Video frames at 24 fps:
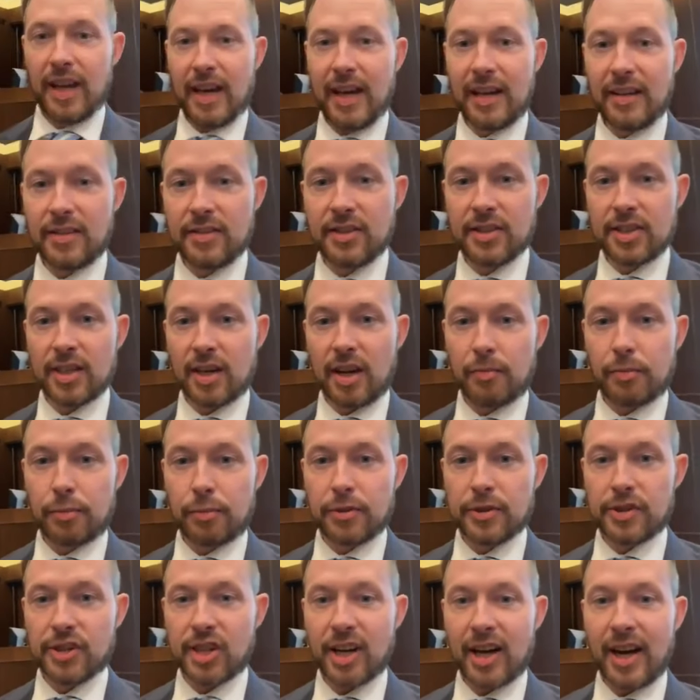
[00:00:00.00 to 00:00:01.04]
That uh,
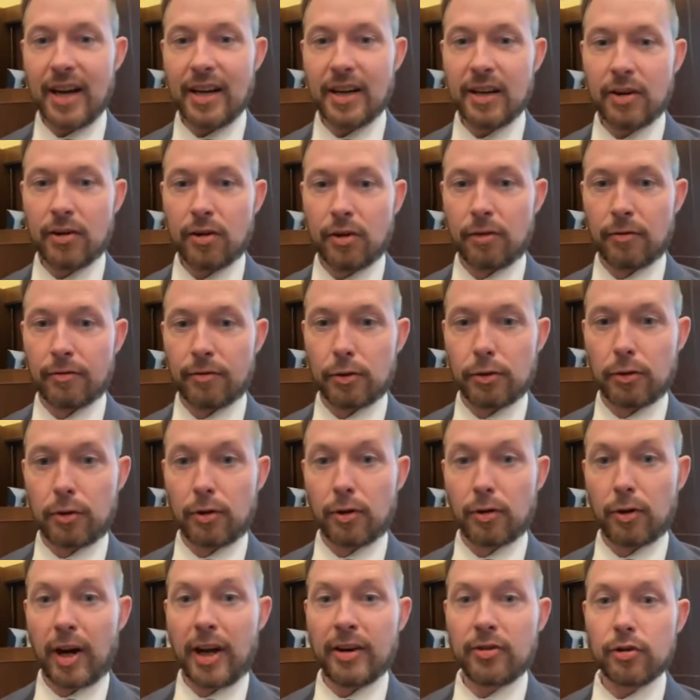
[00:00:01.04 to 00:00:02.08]
presided over,
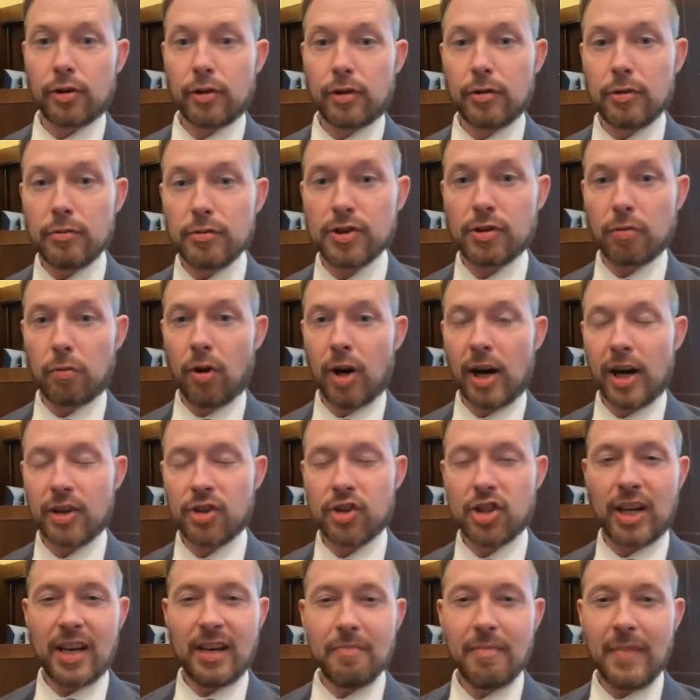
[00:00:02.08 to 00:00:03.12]
or under whose
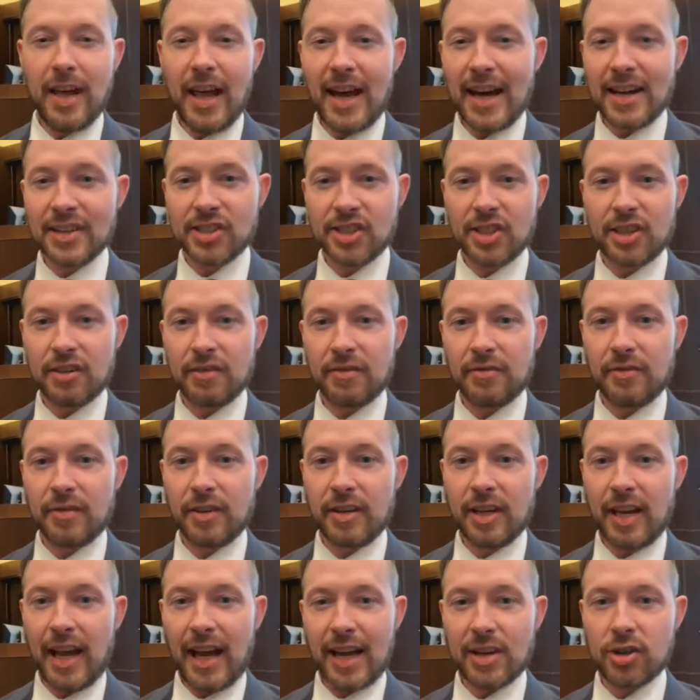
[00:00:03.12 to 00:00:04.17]
watch, a massive
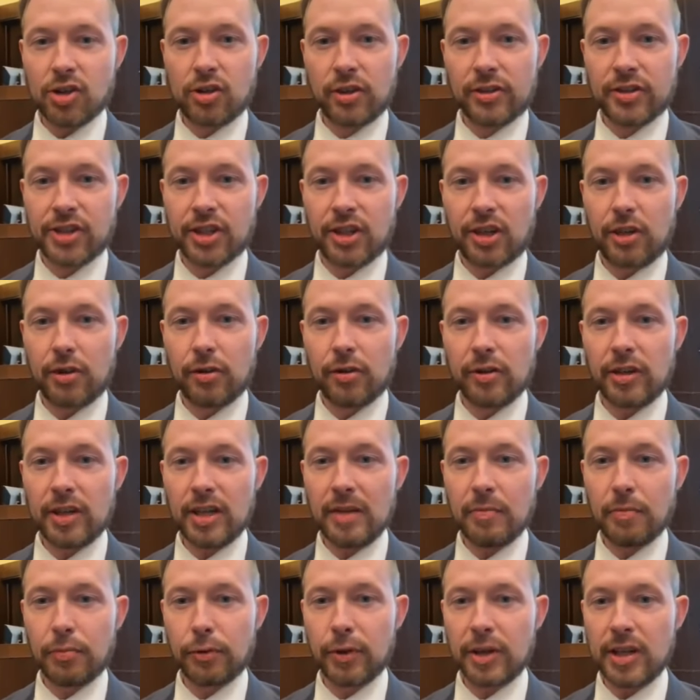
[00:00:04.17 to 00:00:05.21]
national
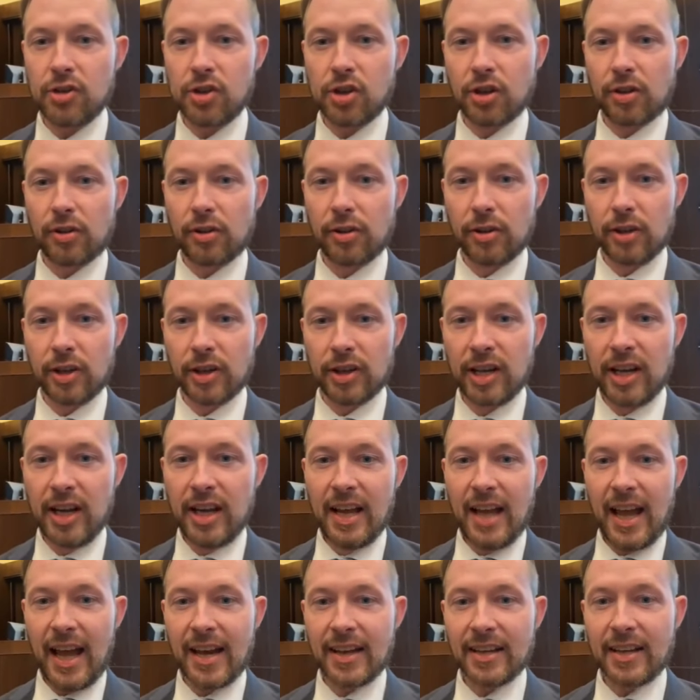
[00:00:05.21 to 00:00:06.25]
security breach occurred
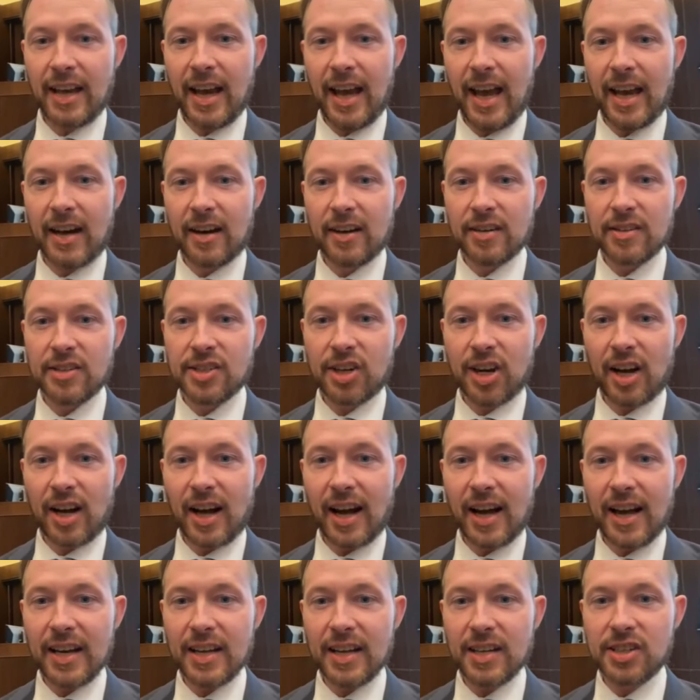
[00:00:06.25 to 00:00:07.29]
at Canada's
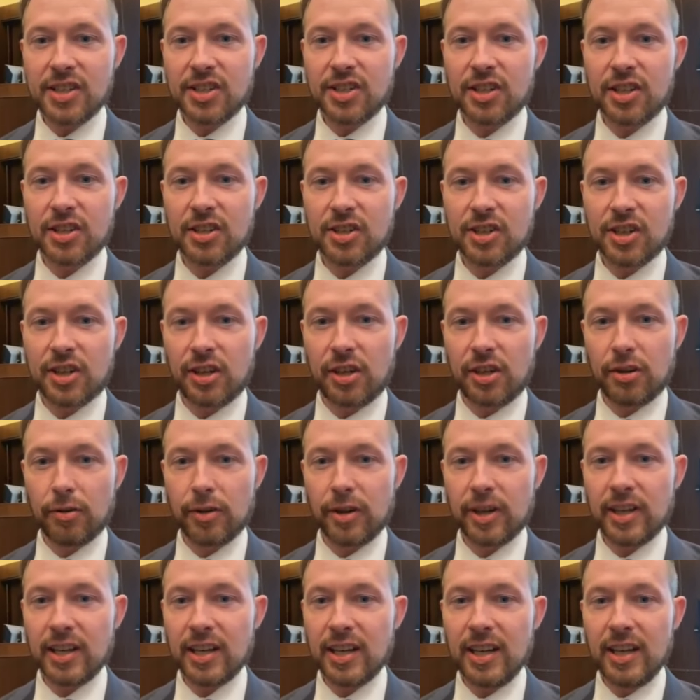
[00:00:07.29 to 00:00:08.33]
highest
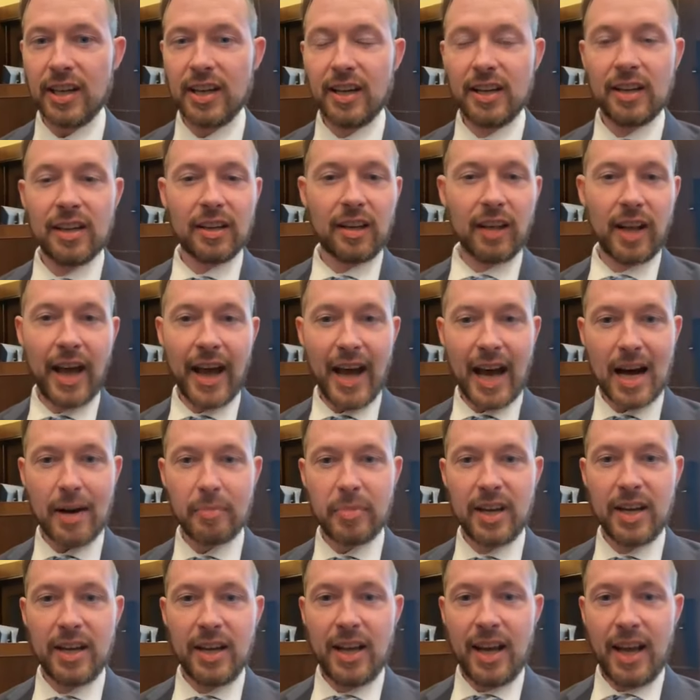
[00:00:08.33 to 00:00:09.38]
security lab.
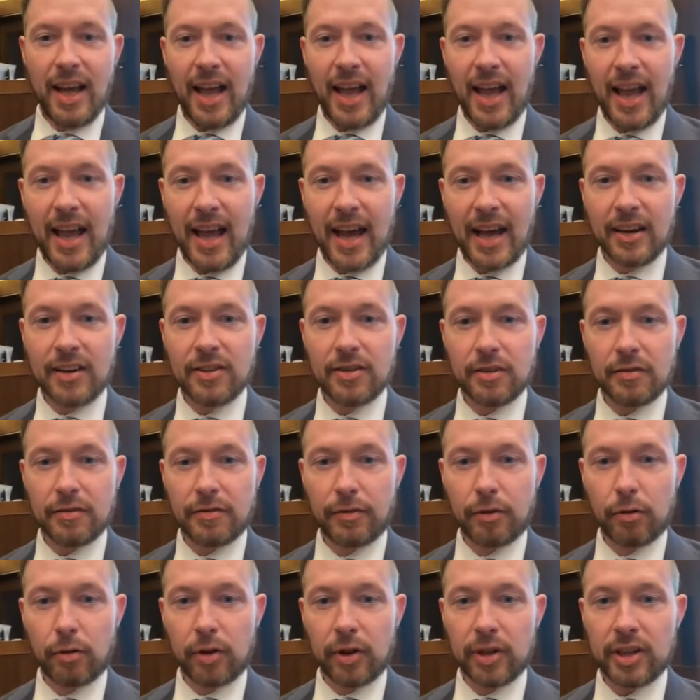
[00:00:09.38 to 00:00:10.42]
And
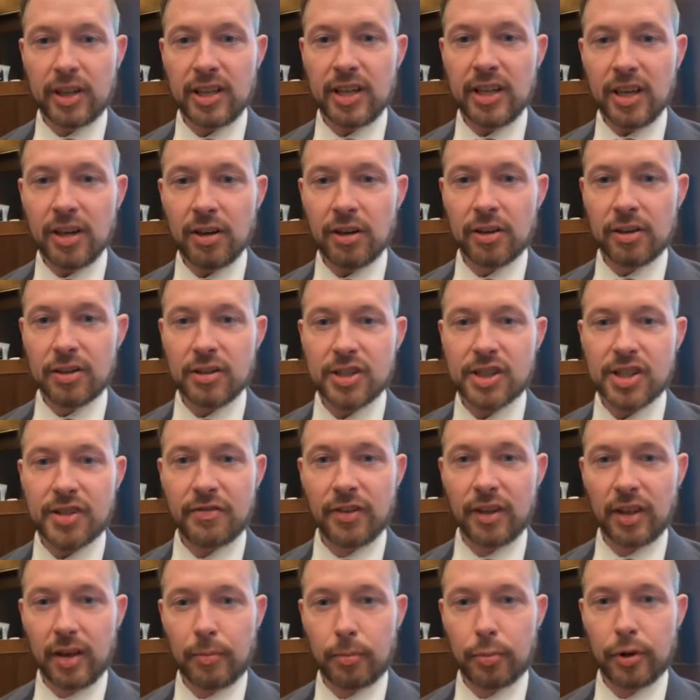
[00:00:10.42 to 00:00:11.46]
for years,
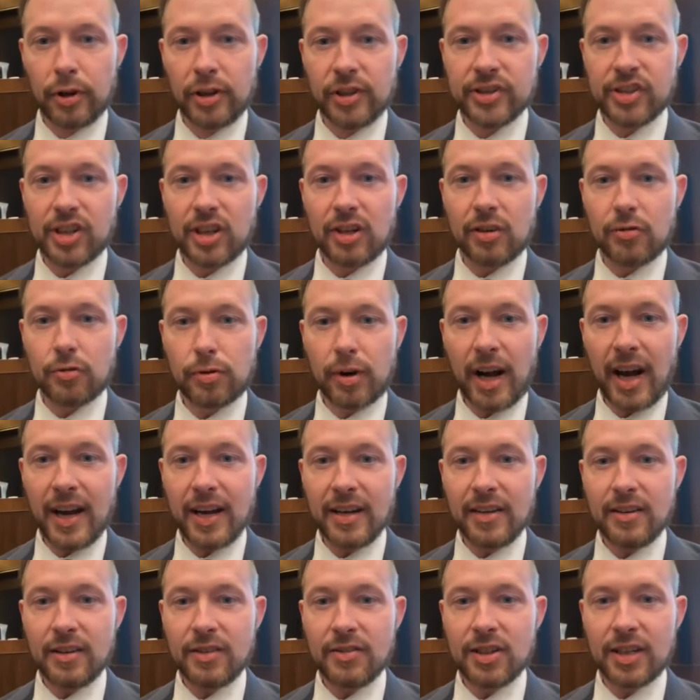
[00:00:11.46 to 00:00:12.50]
the Liberals
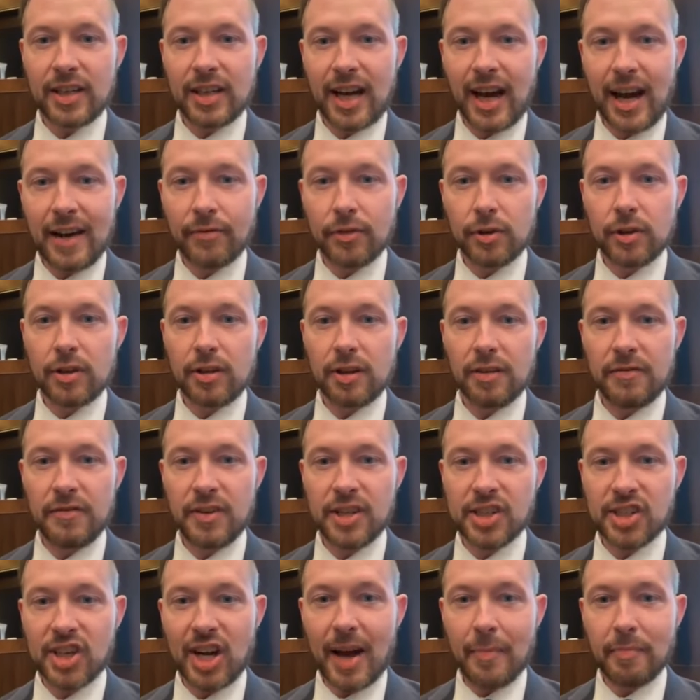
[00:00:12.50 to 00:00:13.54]
tried to cover
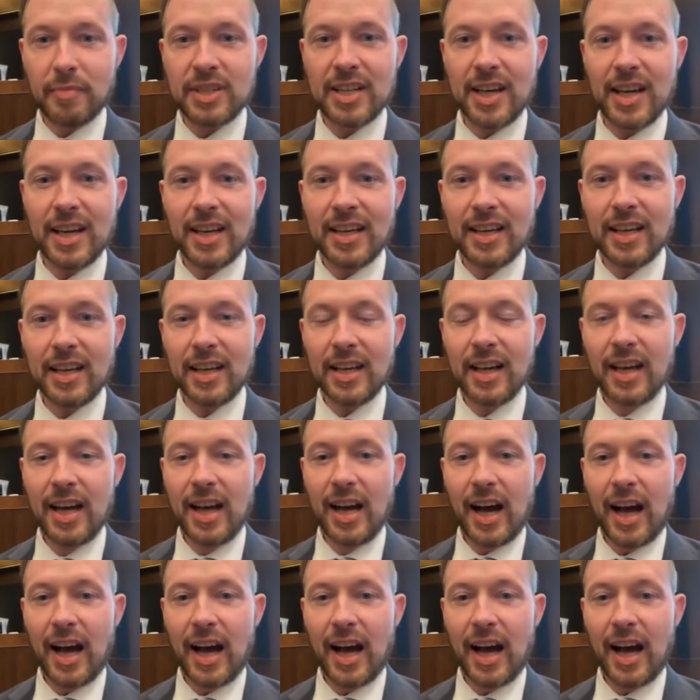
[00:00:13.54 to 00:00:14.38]
this up, taking